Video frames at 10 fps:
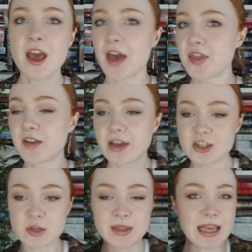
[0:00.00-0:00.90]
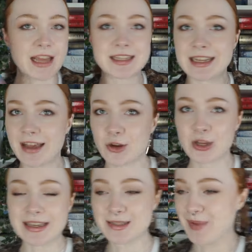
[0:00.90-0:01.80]
And then eventually when they get together,
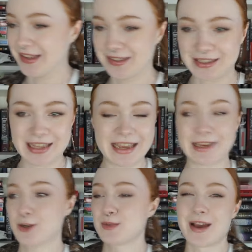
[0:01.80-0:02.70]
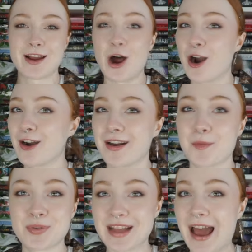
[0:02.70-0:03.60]
he's basically like, here's my heart on a
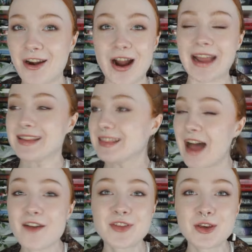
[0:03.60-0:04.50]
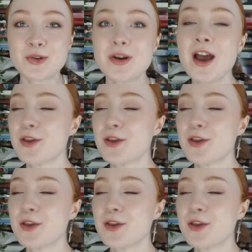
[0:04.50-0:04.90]
platter. I love you.